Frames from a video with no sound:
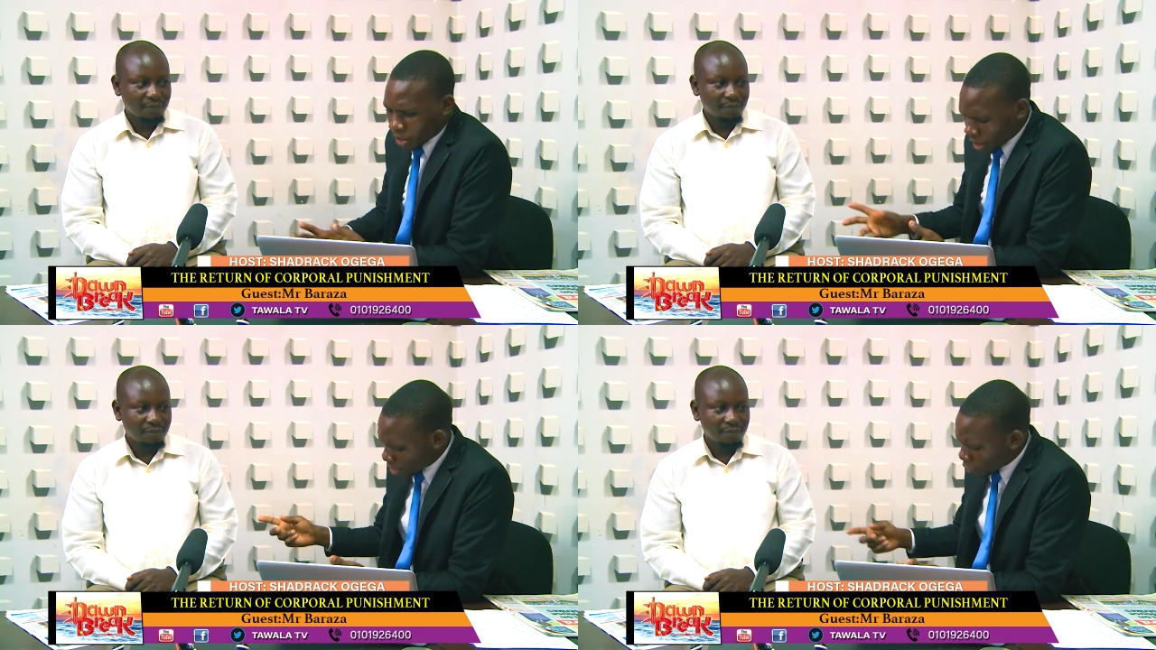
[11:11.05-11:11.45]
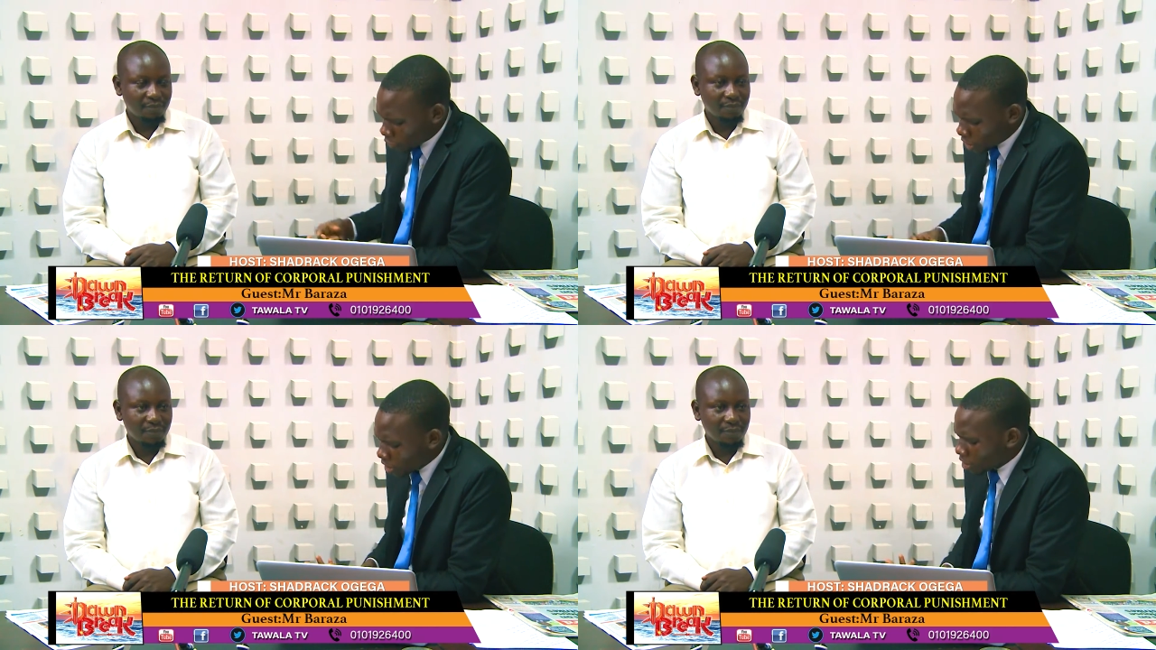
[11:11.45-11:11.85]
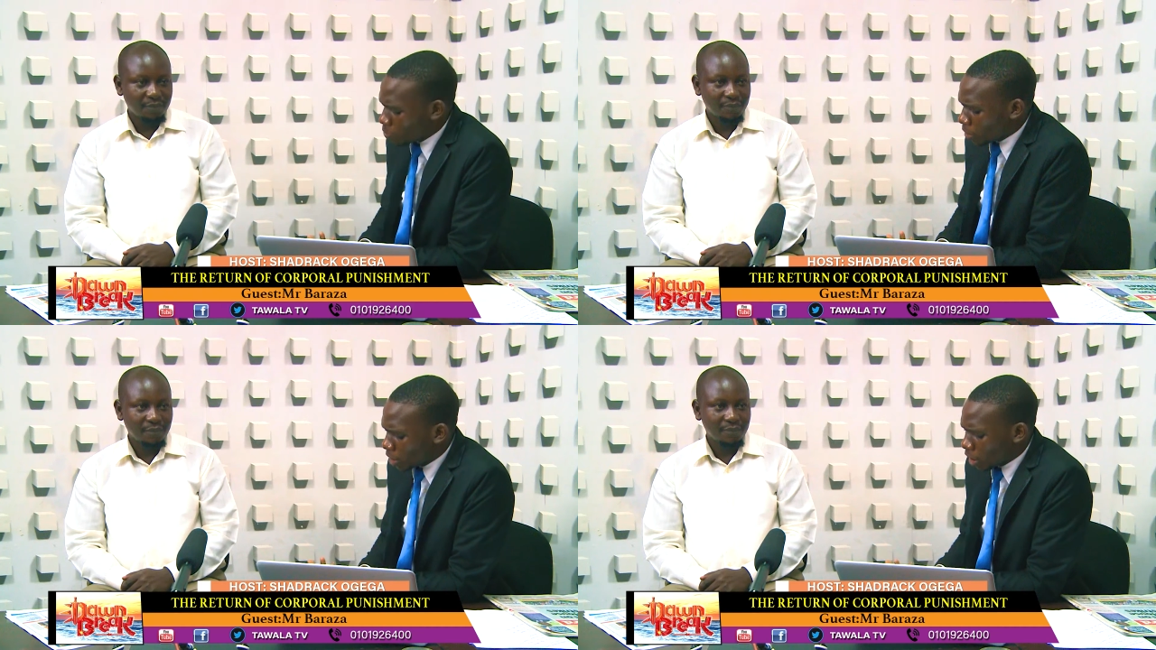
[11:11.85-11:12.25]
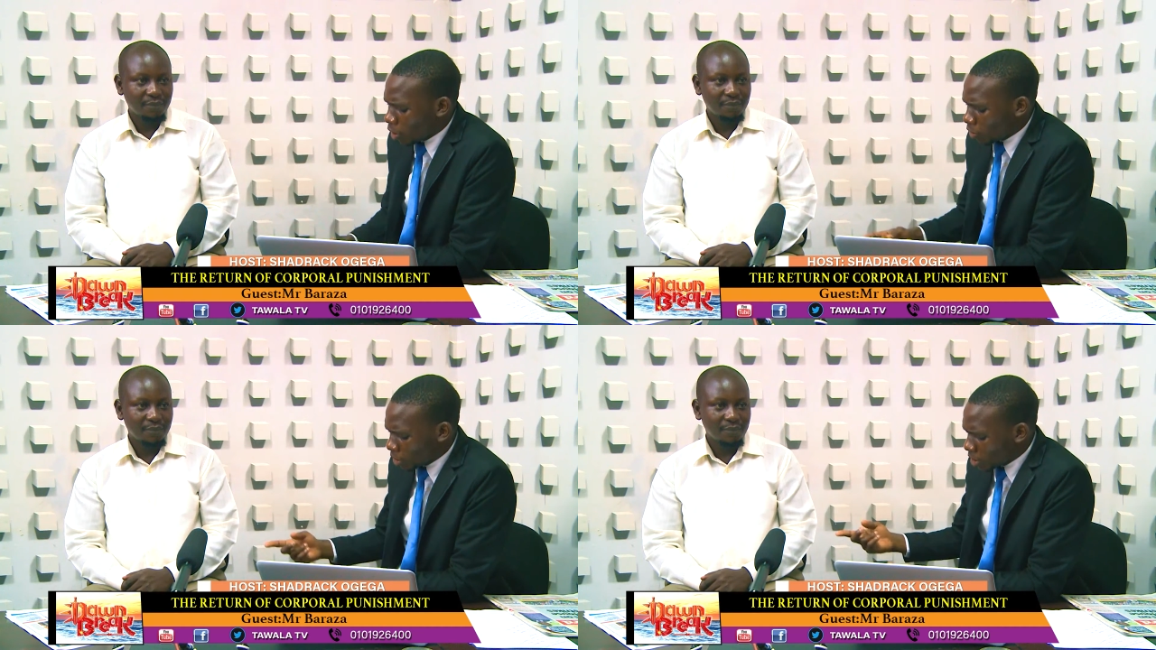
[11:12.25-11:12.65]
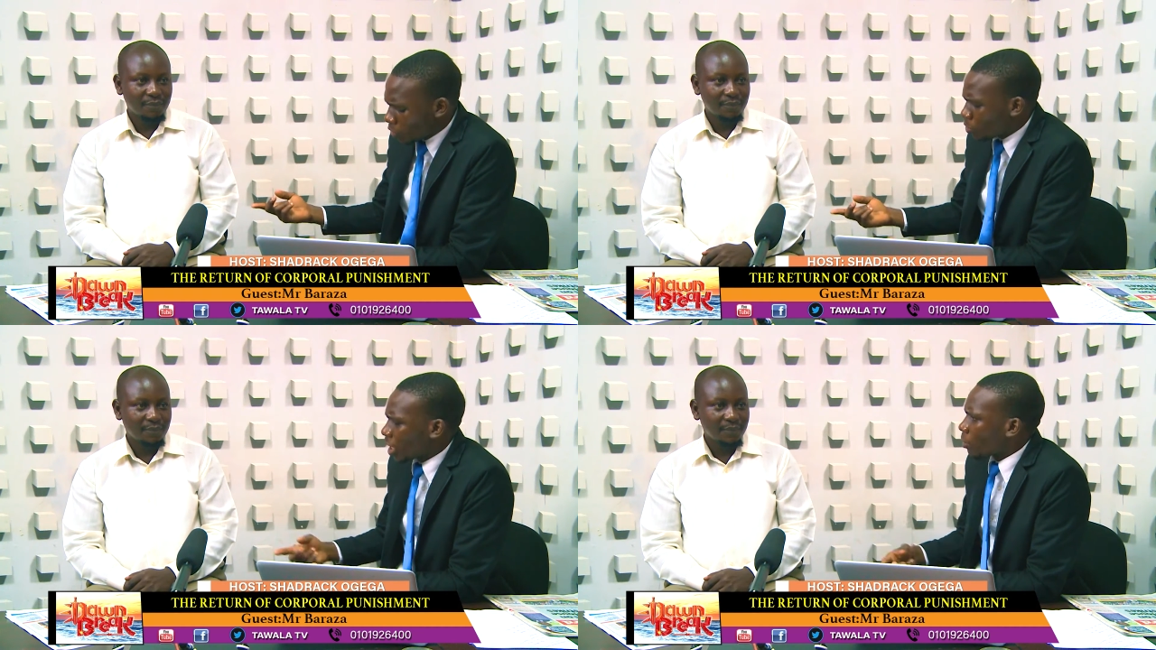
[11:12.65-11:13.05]
Speaker 1: cases of indiscipline our kids have
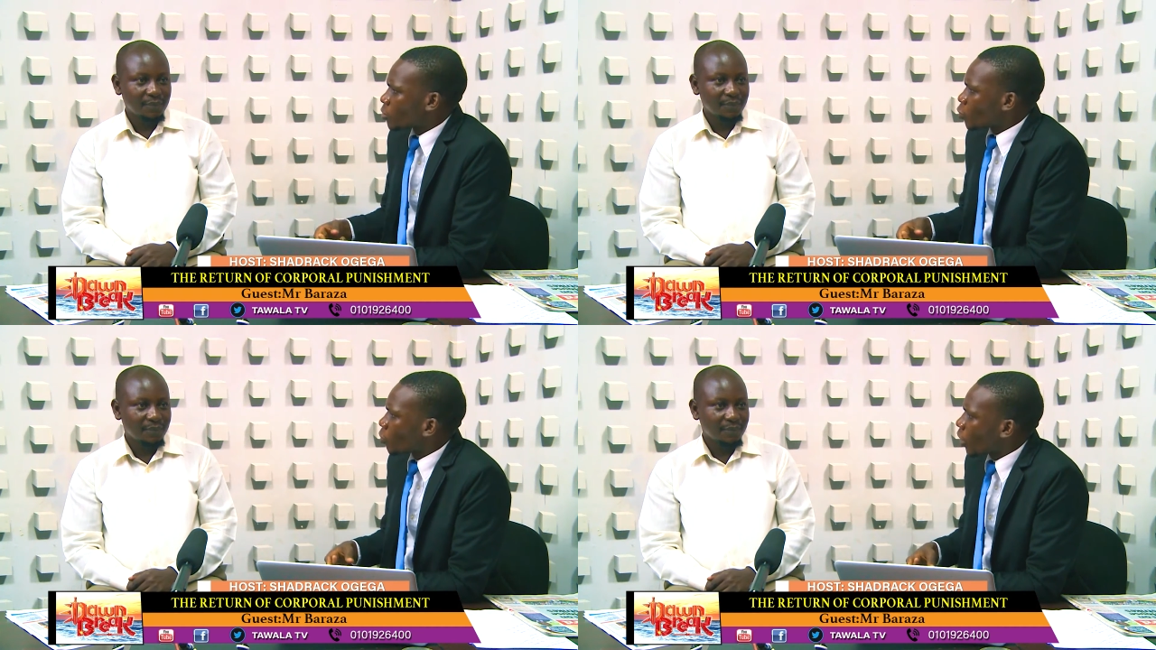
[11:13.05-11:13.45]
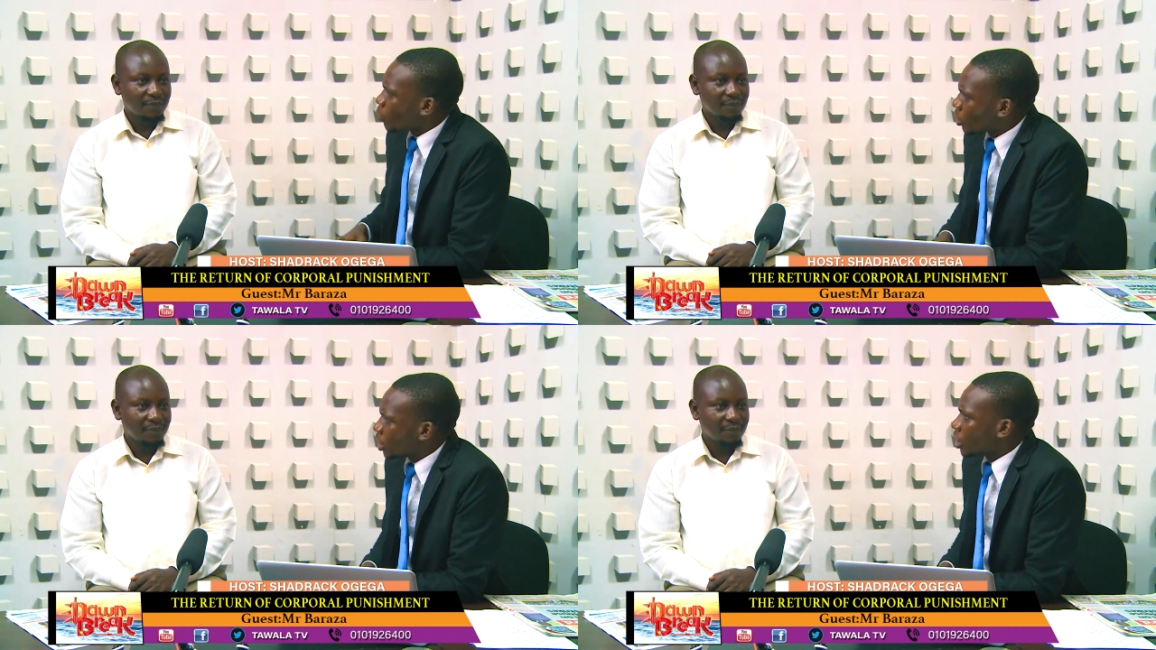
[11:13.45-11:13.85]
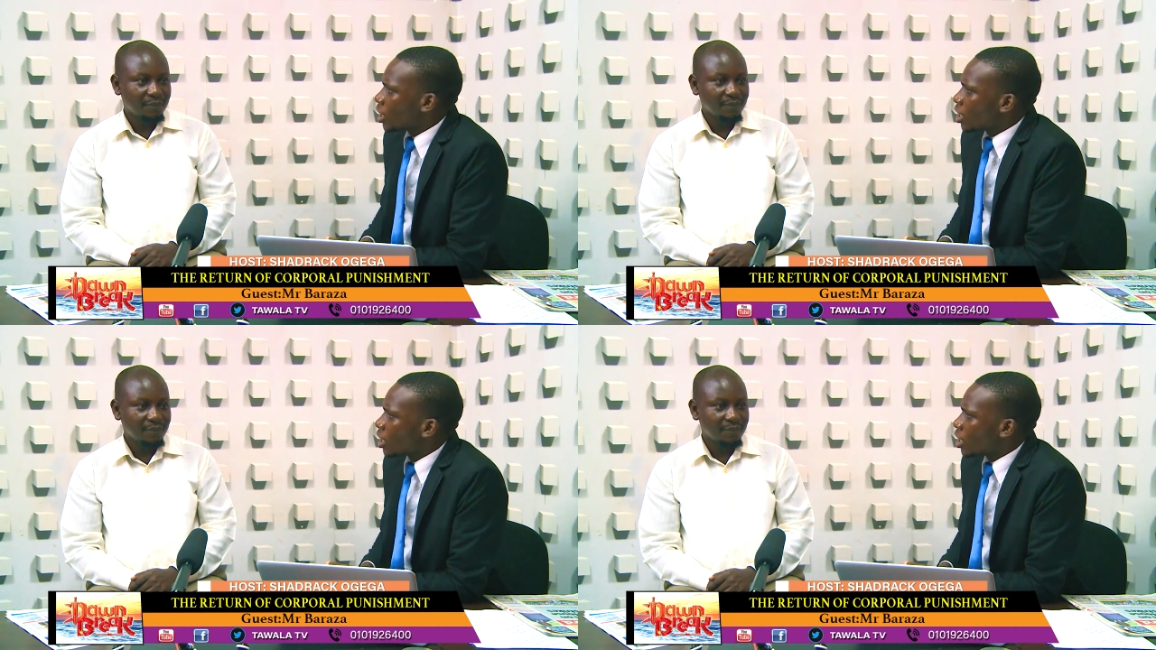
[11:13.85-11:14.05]
become so rowdy